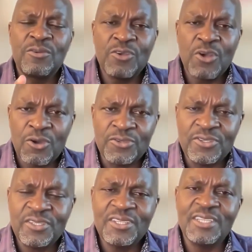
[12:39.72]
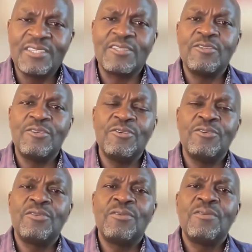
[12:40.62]
God is
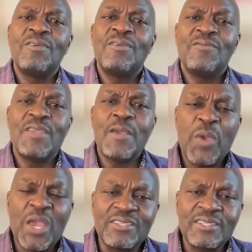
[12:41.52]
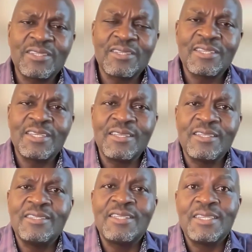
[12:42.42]
good. The best
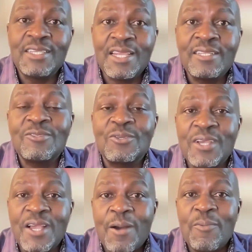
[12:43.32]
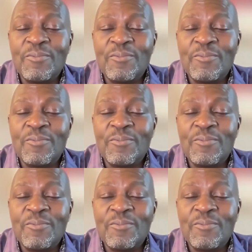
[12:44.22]
is yet to come.